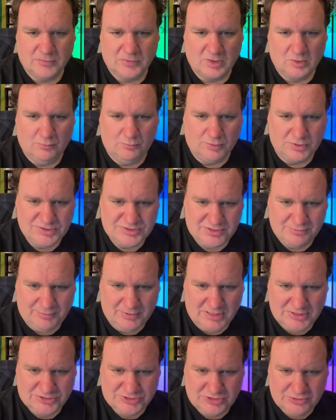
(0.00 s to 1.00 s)
What does the
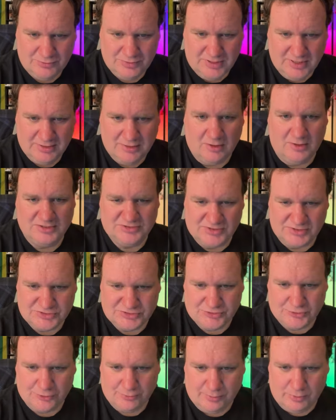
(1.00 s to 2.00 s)
plus do again? Oh, sorry,
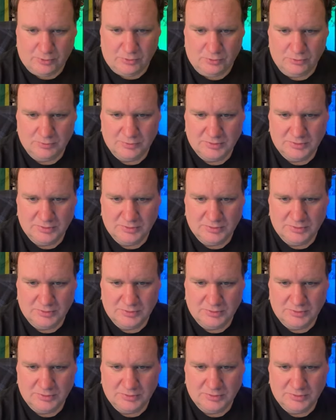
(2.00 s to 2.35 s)
start a poll.